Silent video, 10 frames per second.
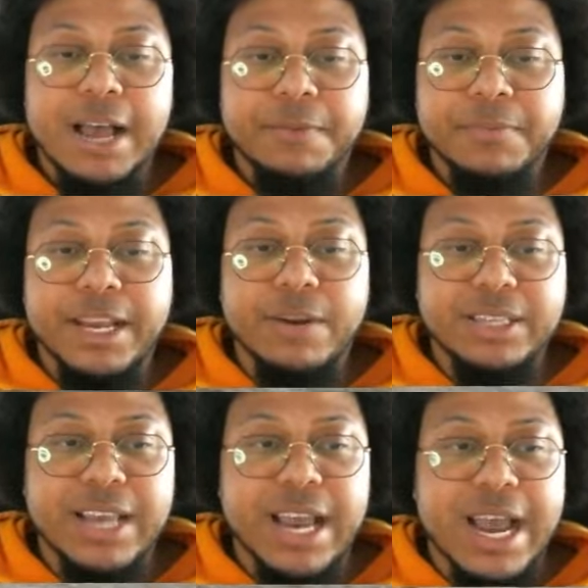Anyway,
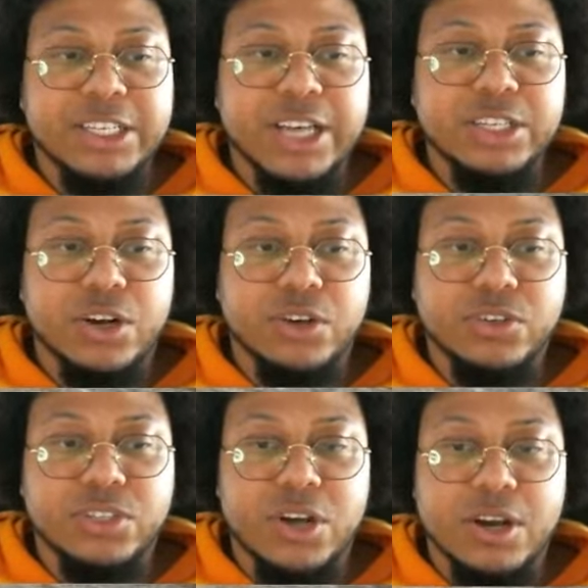so yeah, I changed
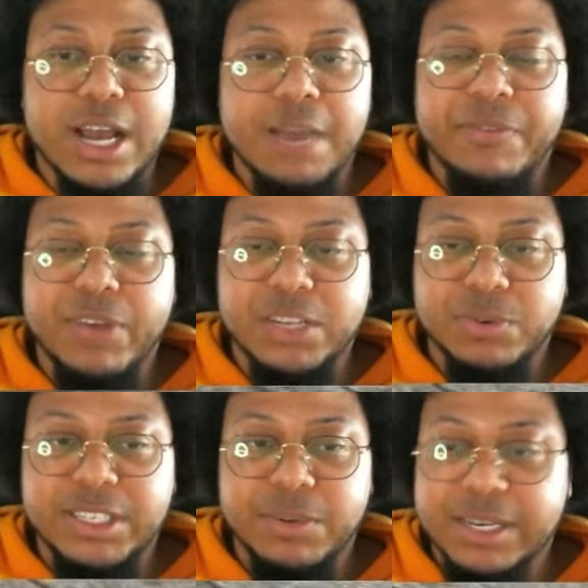Naruto's taunt. If you guys want to see what it